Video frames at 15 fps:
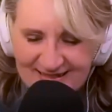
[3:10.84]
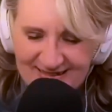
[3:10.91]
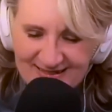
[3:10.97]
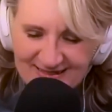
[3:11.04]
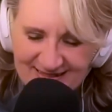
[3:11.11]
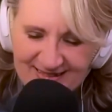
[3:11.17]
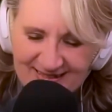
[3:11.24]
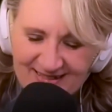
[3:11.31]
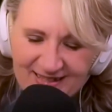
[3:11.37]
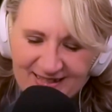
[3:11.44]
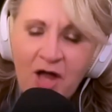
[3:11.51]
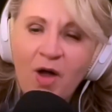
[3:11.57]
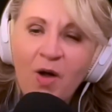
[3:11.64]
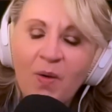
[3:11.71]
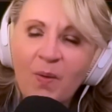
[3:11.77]
And well,
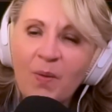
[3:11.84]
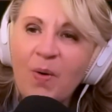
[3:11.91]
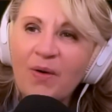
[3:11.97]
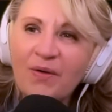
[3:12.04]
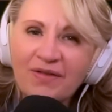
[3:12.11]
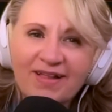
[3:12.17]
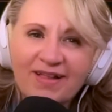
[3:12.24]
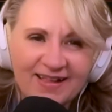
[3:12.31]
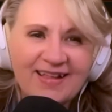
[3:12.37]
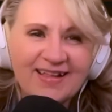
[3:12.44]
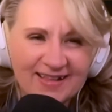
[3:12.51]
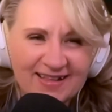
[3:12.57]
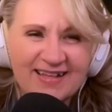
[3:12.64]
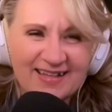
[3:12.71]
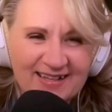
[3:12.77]
that's
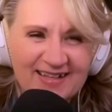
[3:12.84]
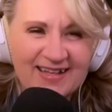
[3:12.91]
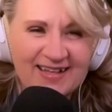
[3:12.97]
didn't one of